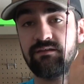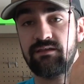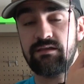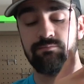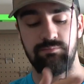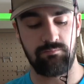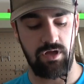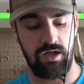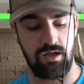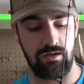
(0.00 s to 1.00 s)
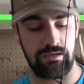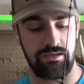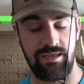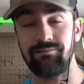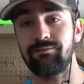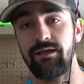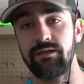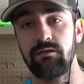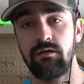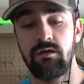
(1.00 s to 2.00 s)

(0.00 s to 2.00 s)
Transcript: to keep it light.